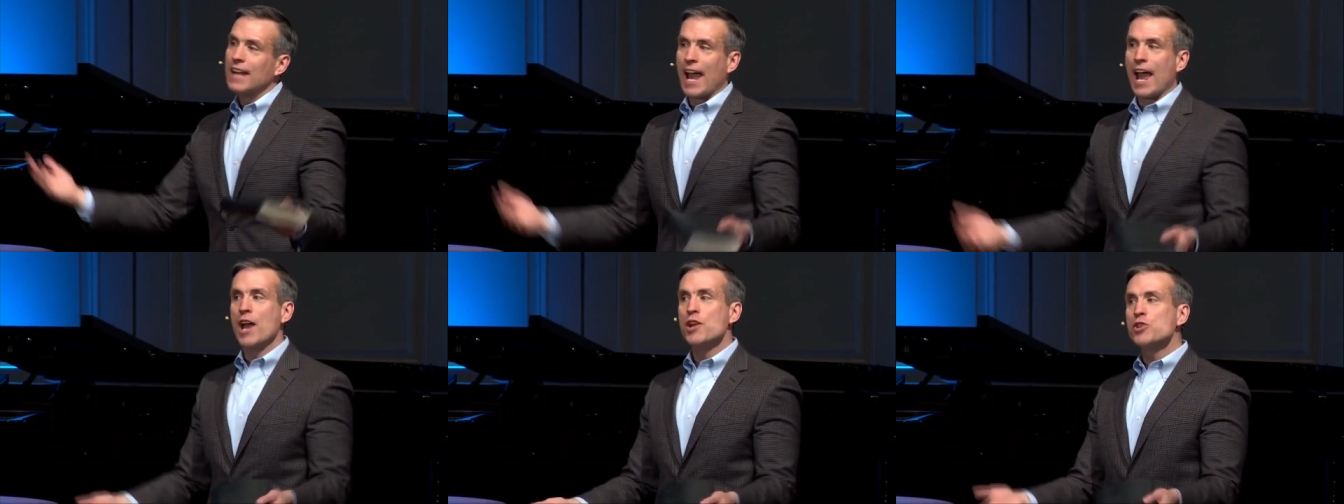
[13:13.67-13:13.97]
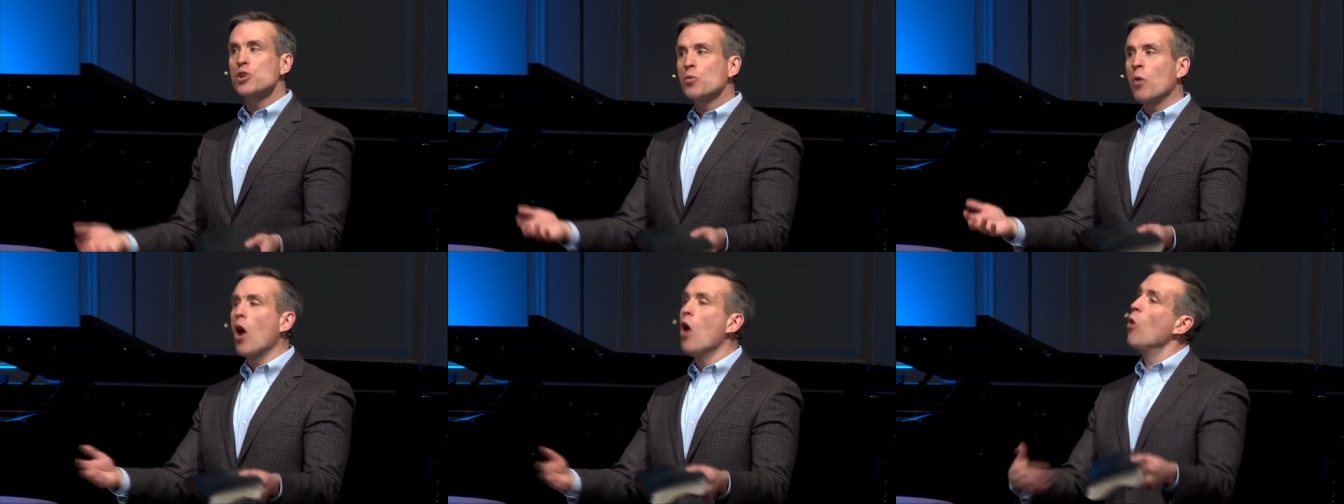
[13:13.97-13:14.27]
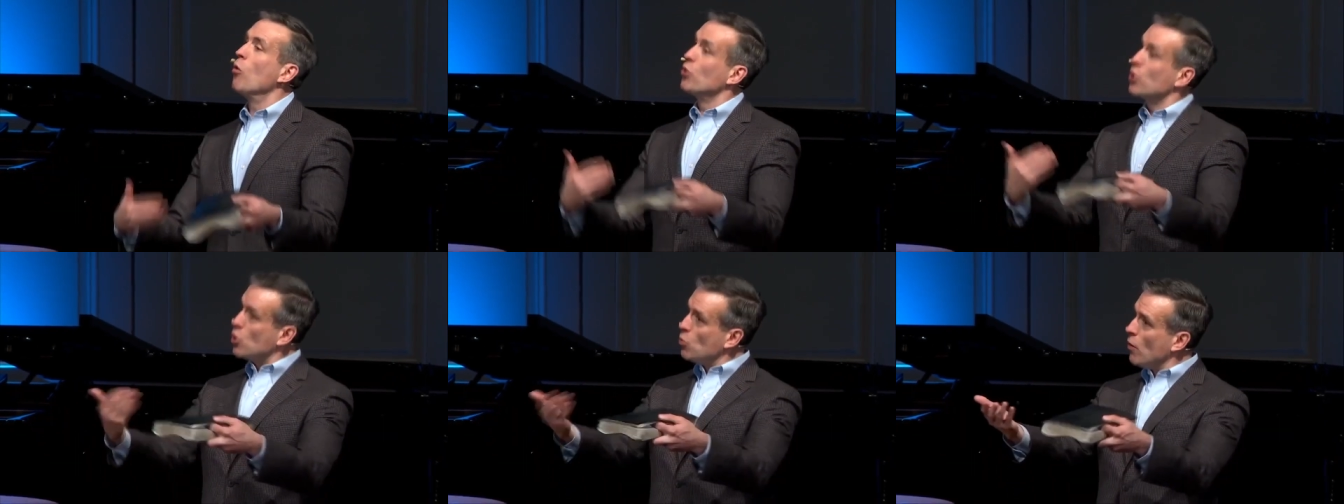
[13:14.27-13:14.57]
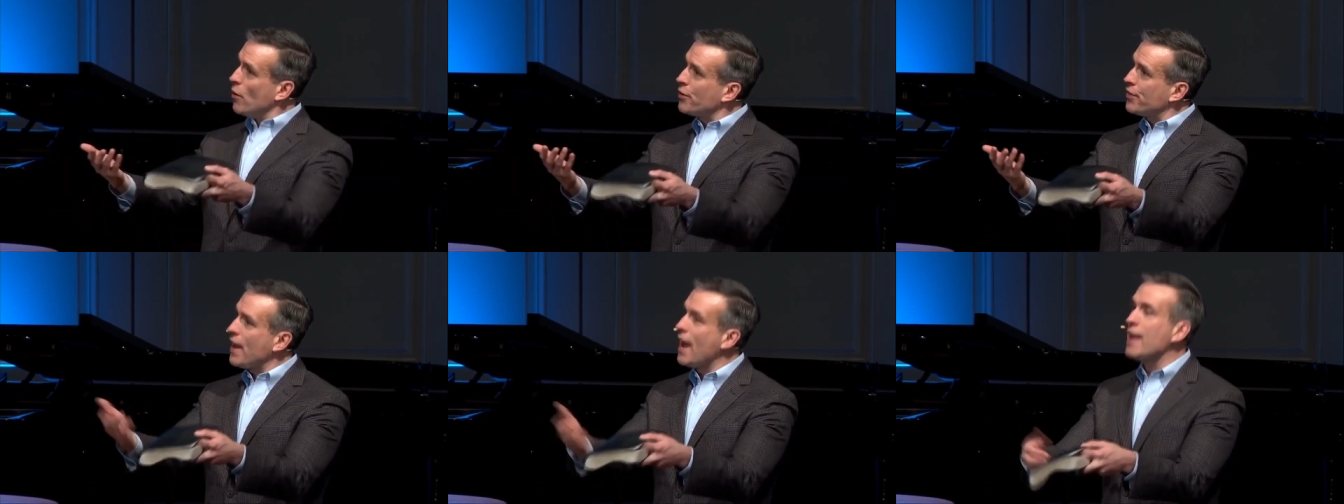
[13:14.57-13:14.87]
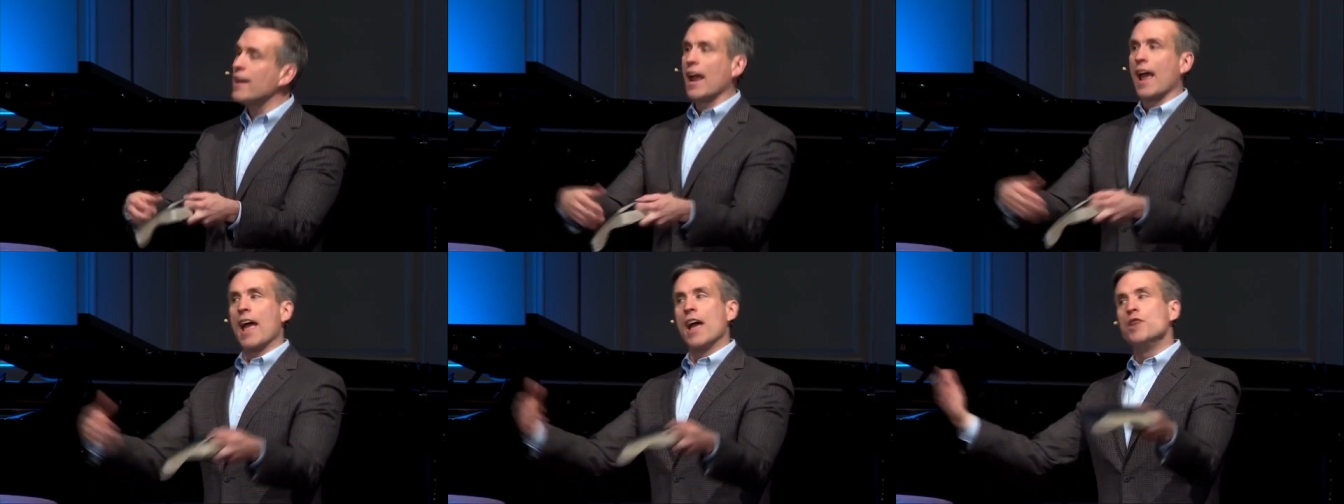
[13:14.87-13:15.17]
as you, oh, you want
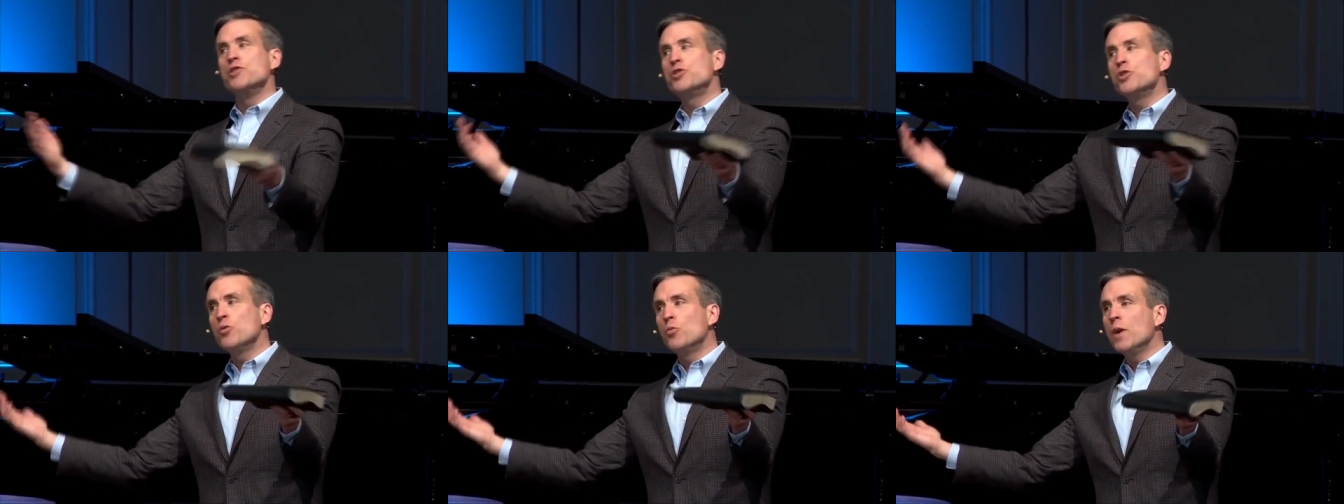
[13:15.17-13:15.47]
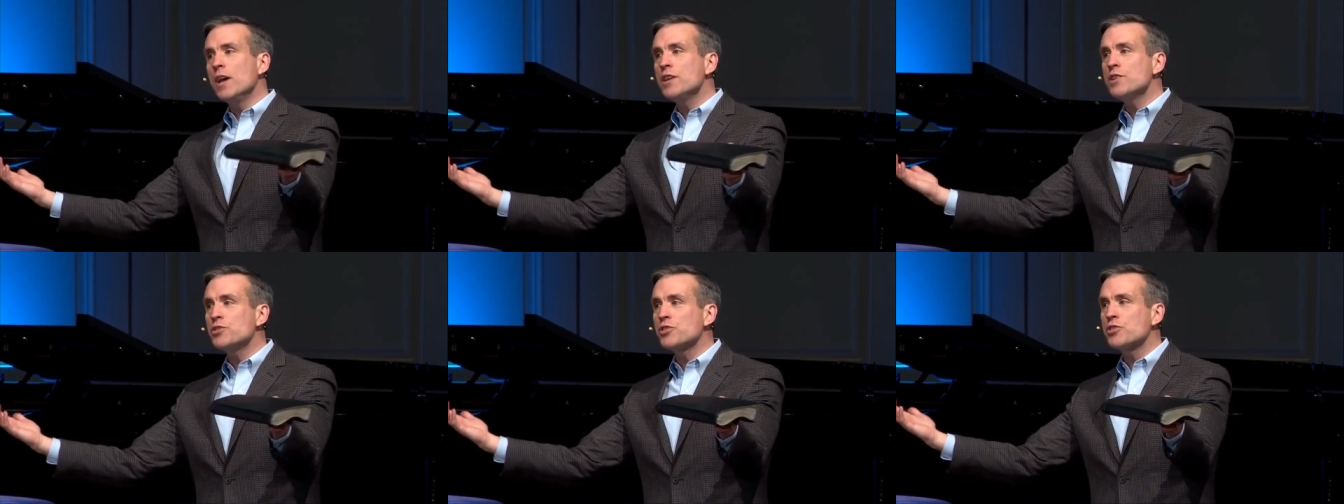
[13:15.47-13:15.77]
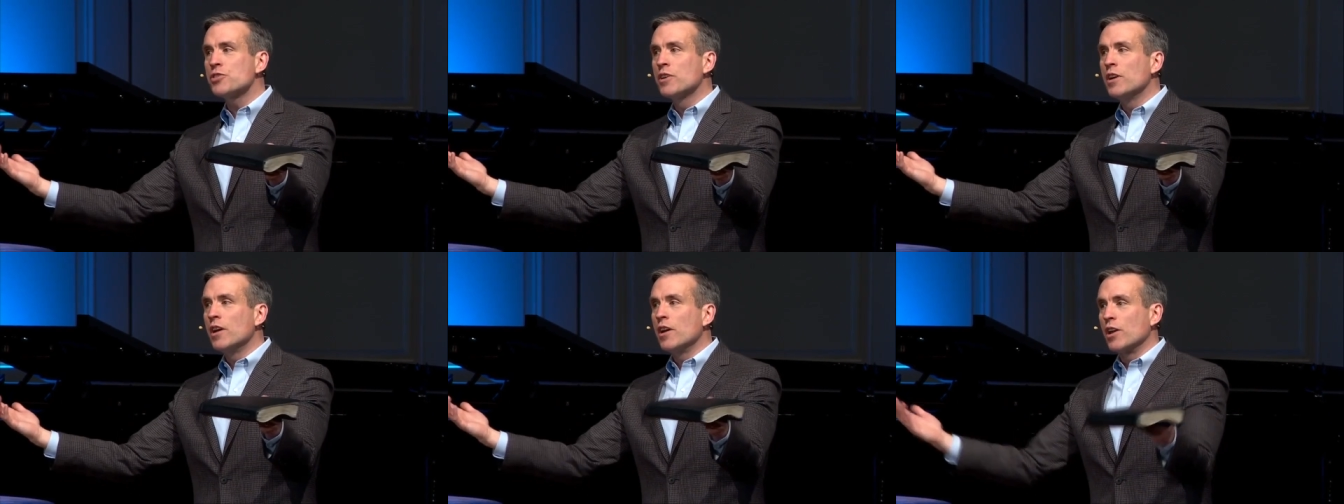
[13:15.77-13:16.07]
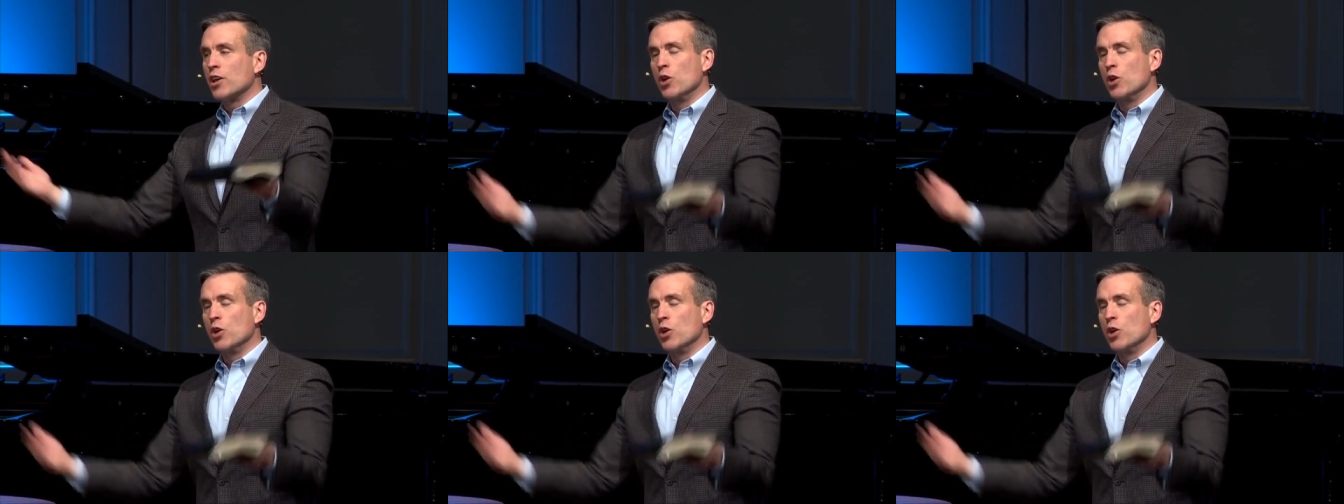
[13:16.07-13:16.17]
that? As you wish.